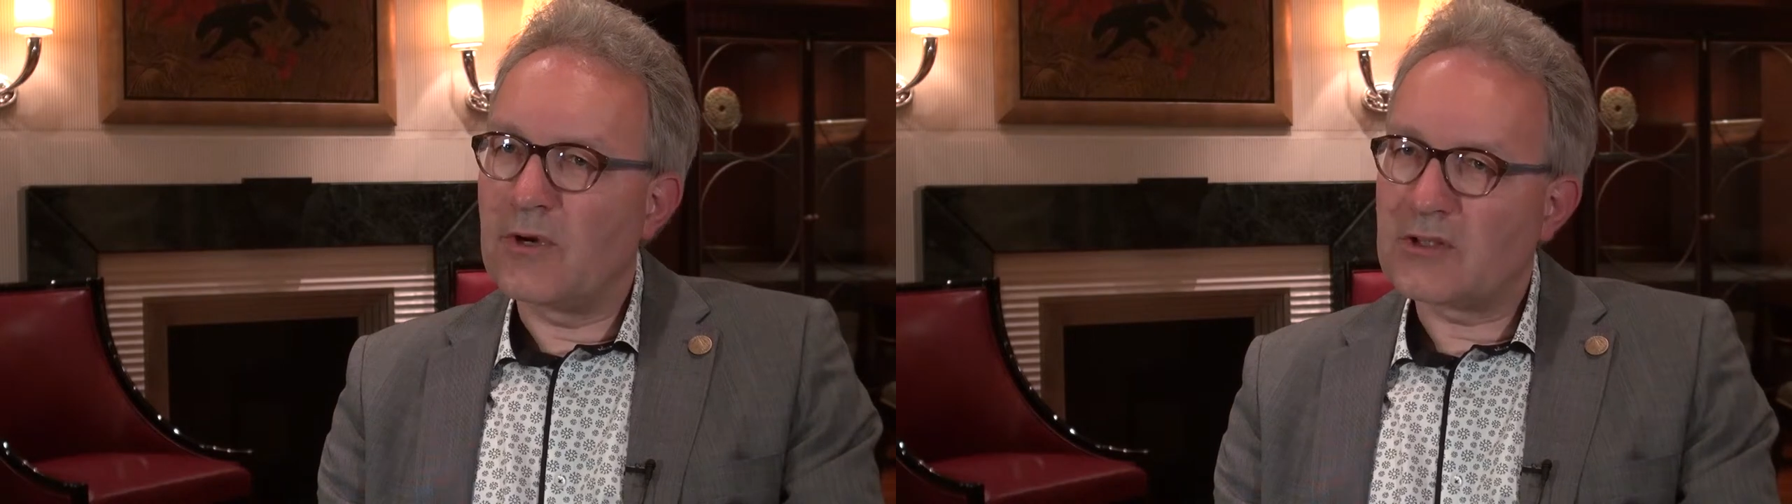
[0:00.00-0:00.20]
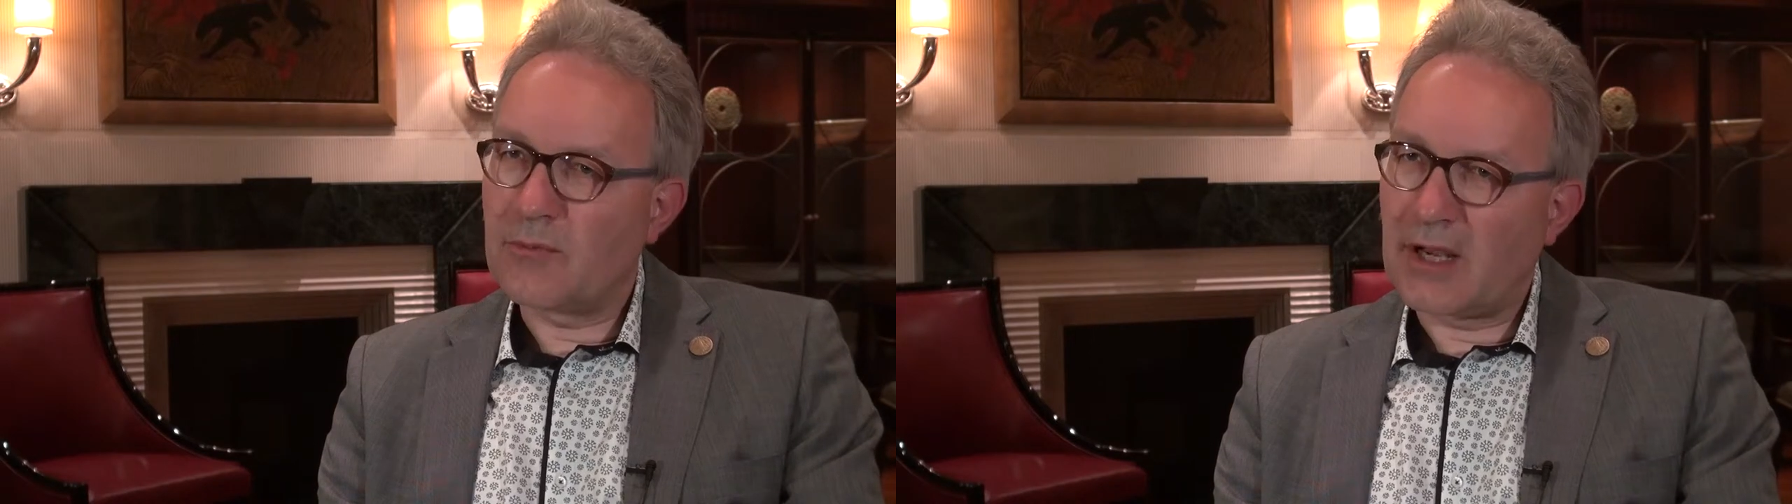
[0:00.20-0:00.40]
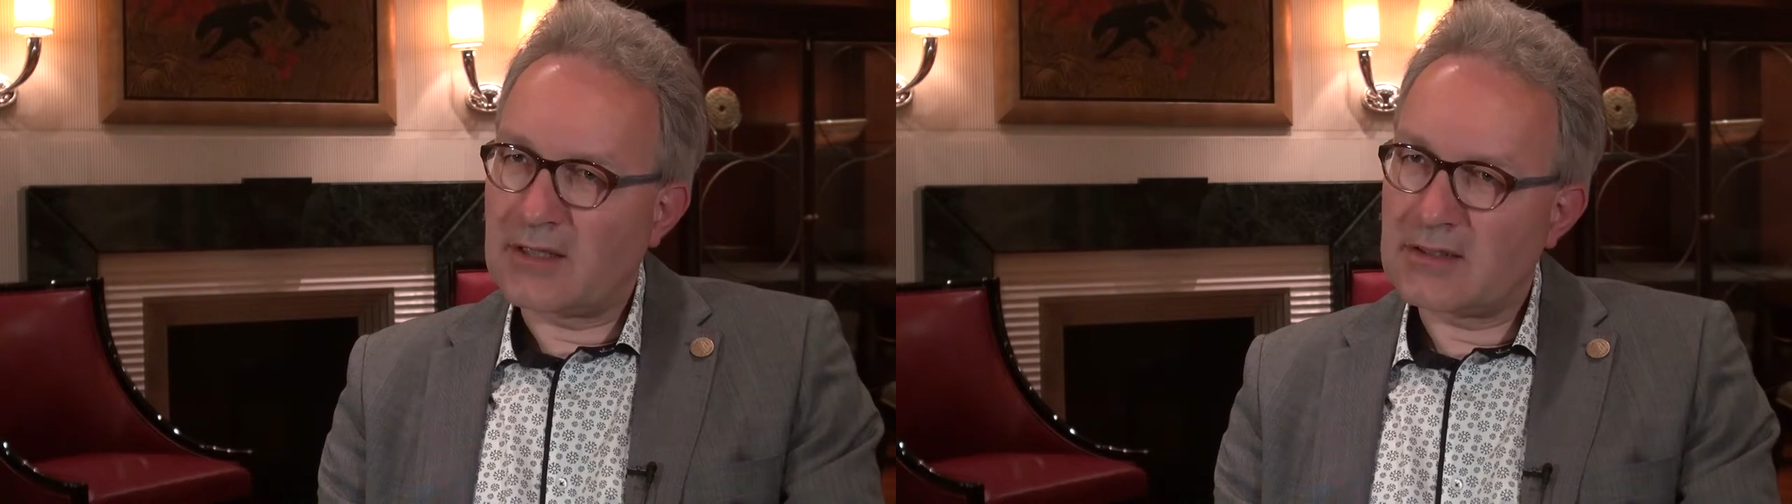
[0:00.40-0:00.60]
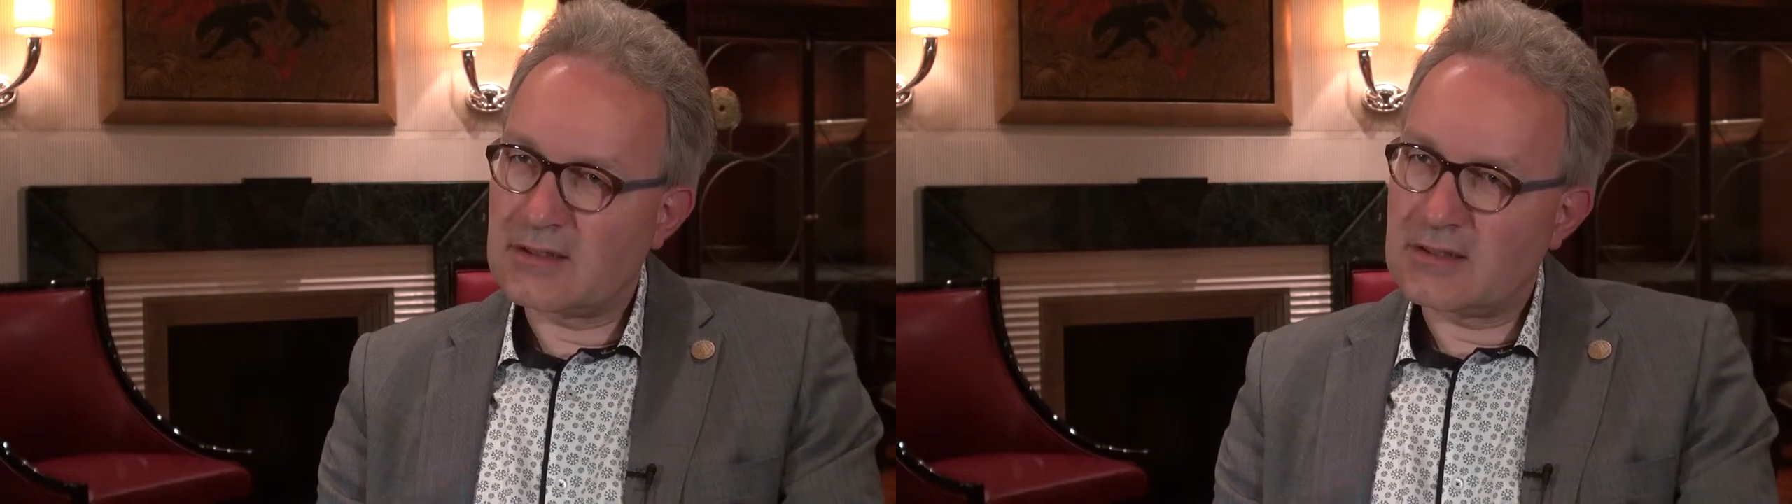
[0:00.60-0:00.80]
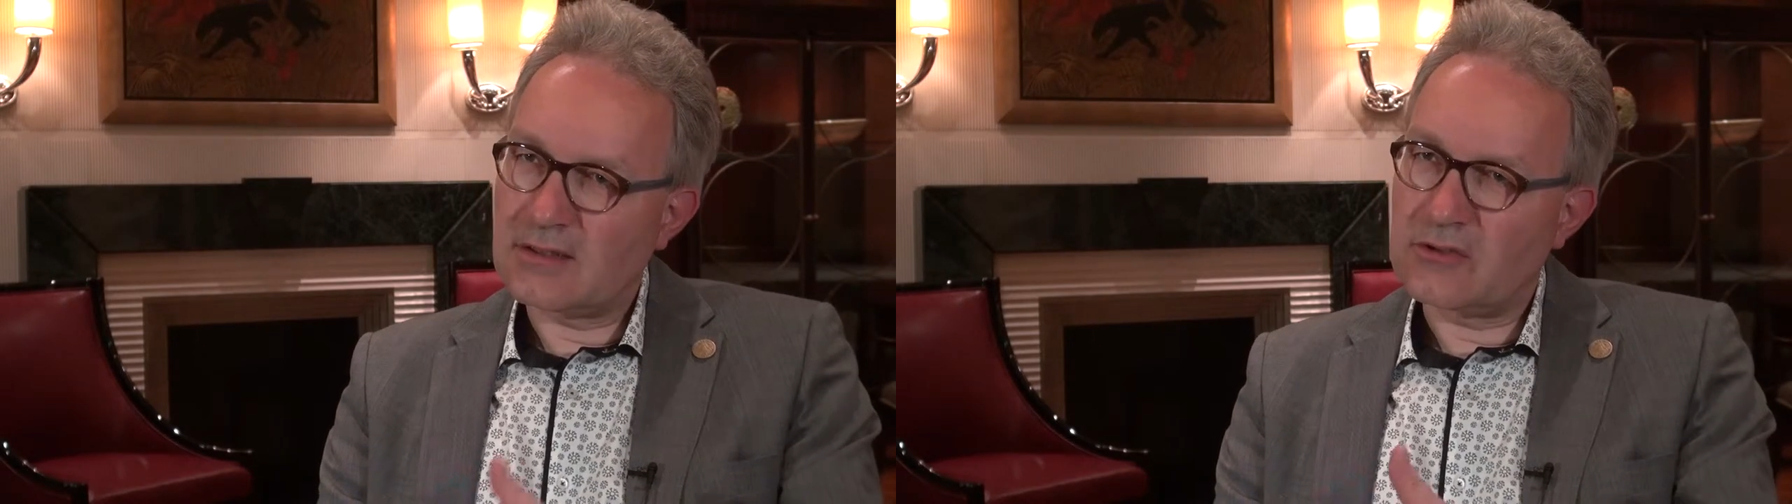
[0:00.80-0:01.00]
which
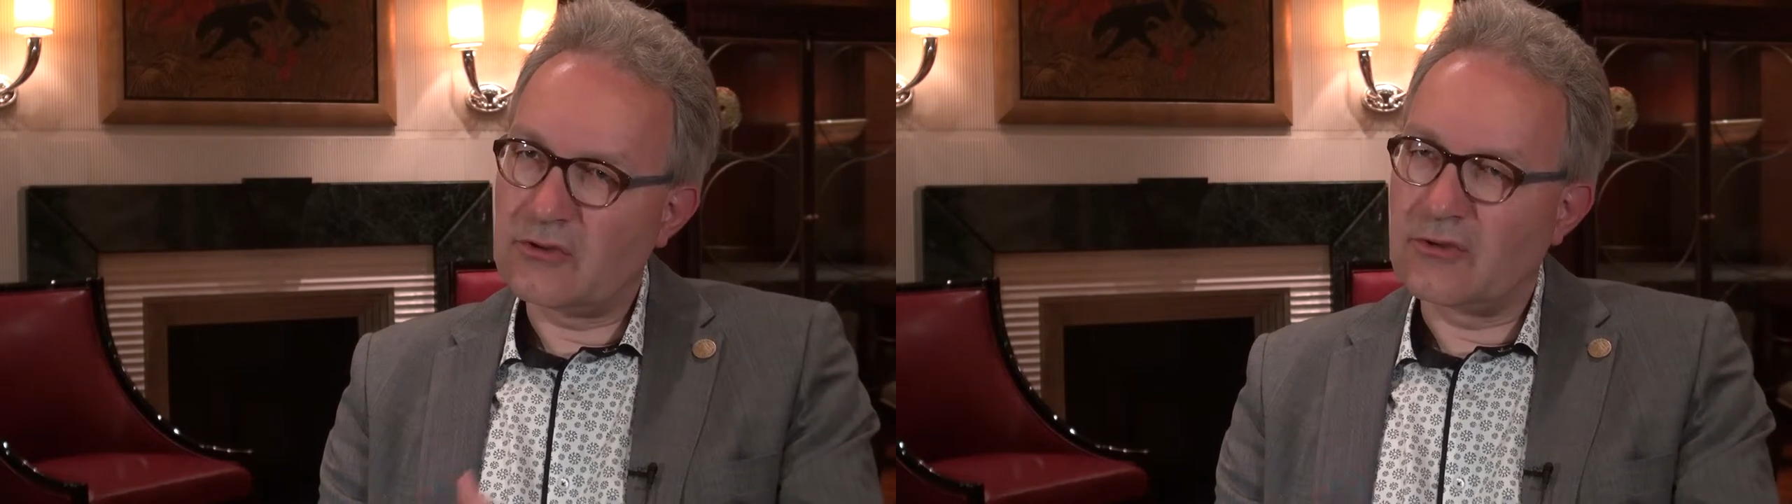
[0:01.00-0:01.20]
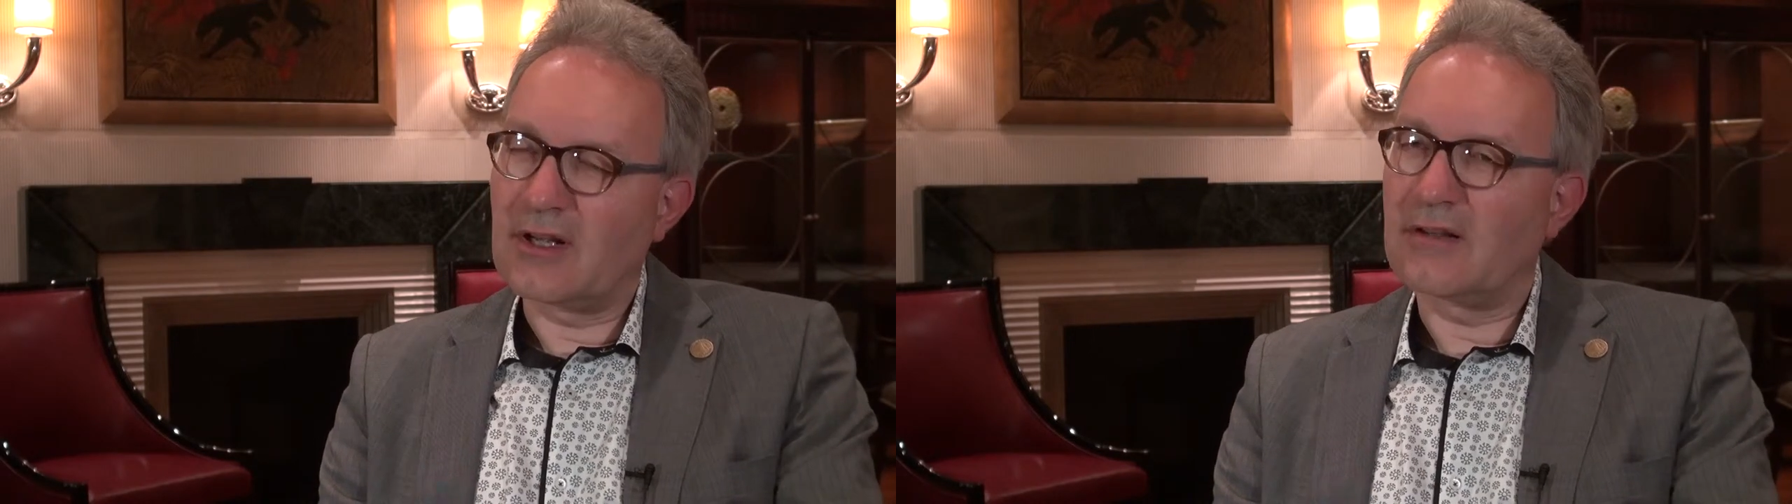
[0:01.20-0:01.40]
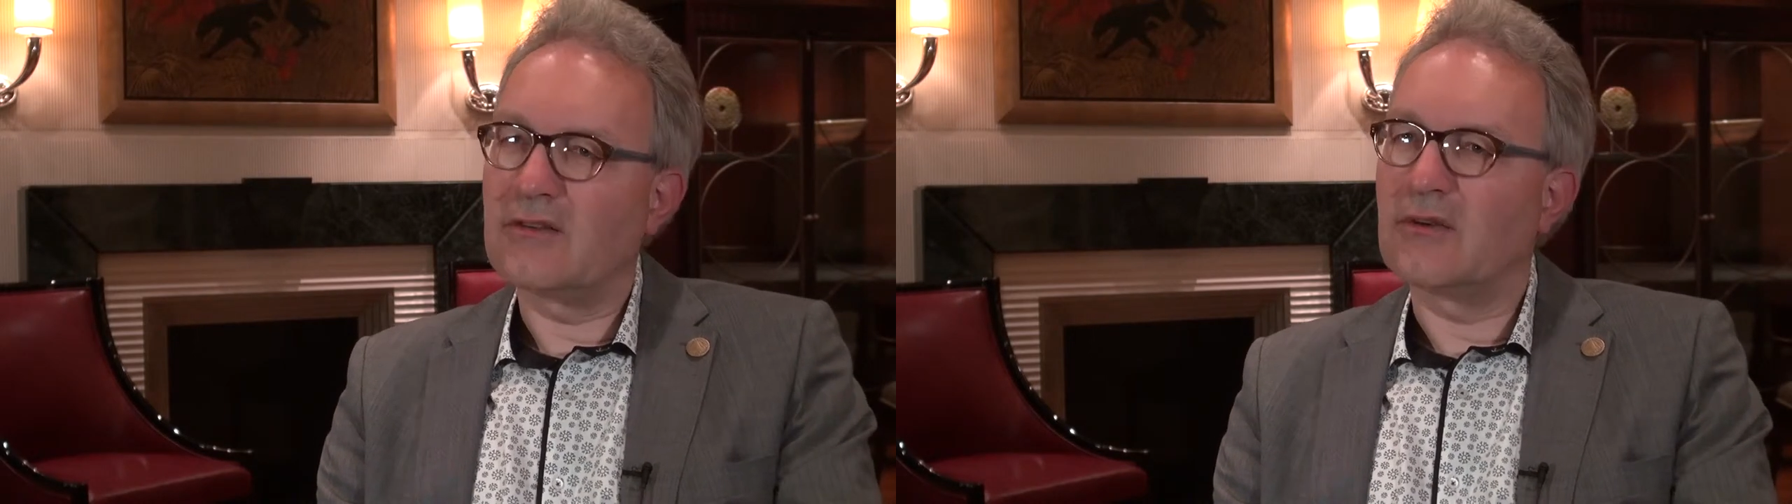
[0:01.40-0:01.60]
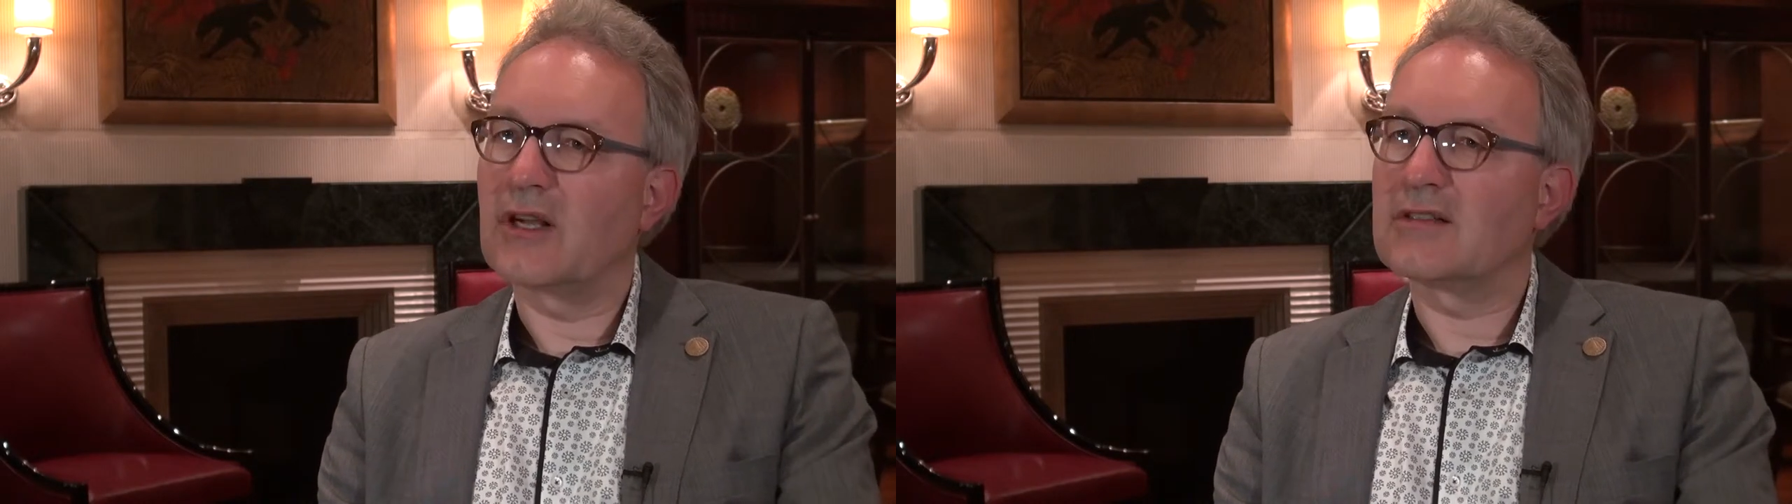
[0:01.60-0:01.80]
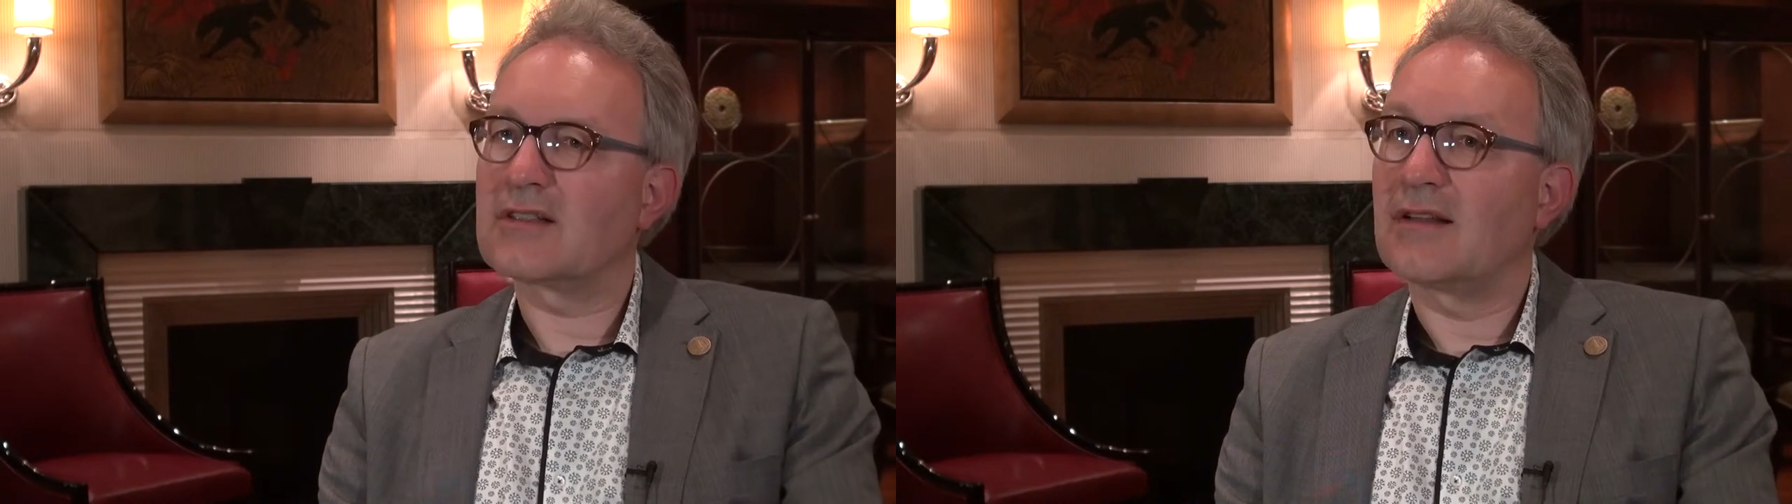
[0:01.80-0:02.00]
makes sure that you
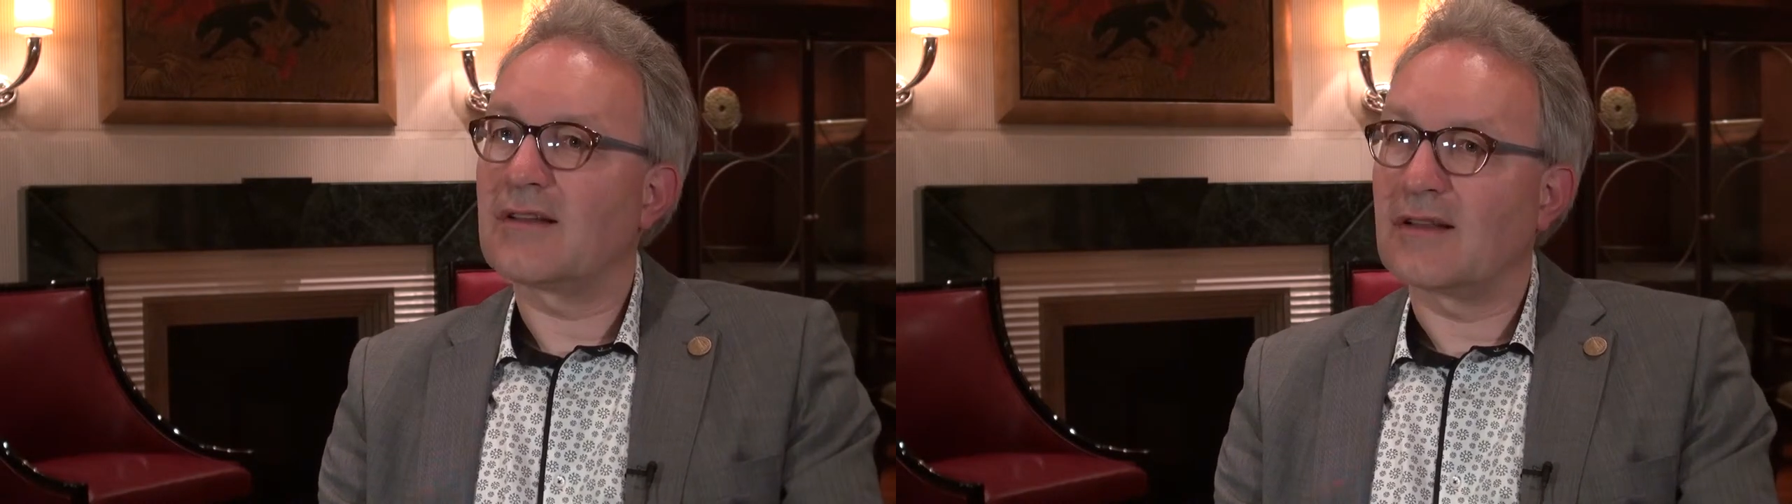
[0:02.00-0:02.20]
can send